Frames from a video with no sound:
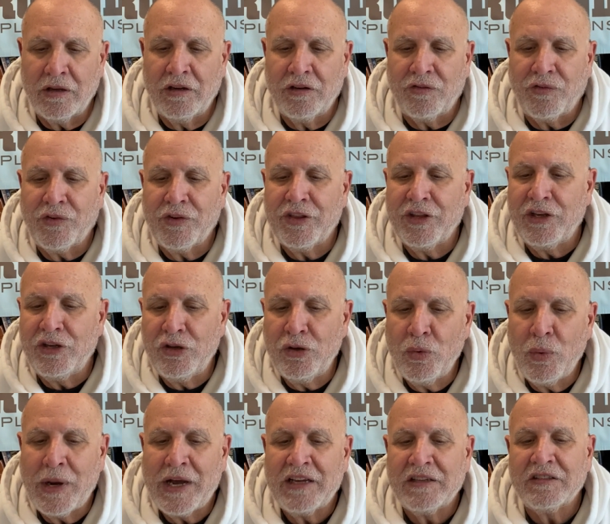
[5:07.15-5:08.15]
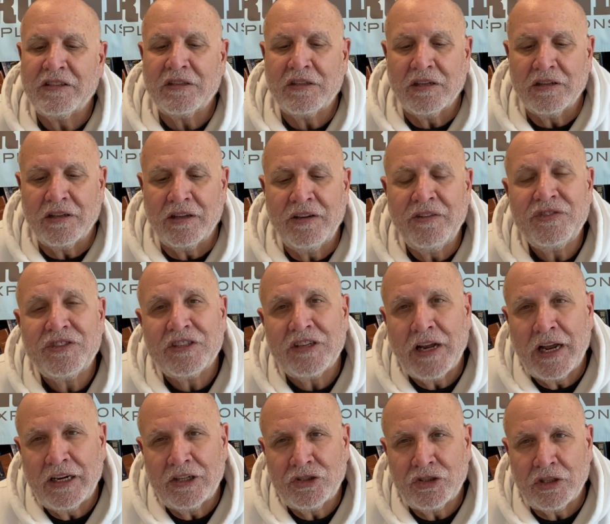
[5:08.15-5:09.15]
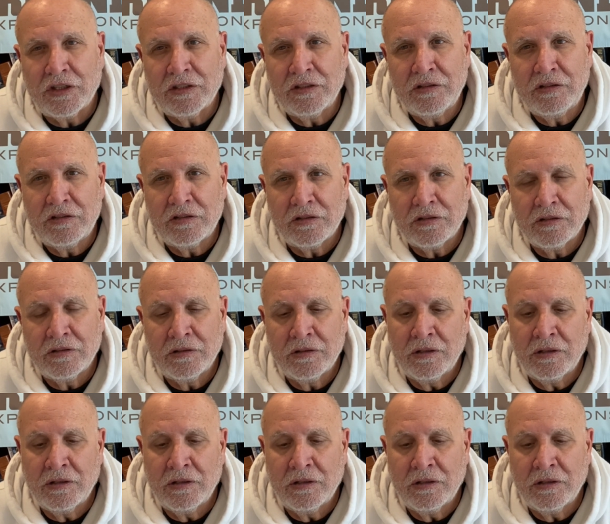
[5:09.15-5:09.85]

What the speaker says: is for the U.S. to lift sanctions,